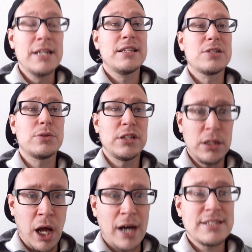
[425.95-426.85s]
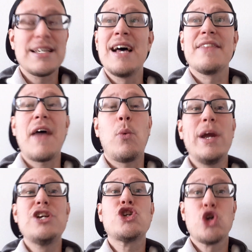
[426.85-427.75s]
This was a loss that
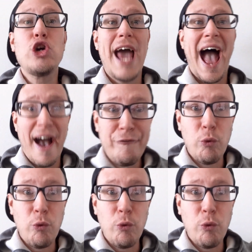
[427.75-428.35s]
we should have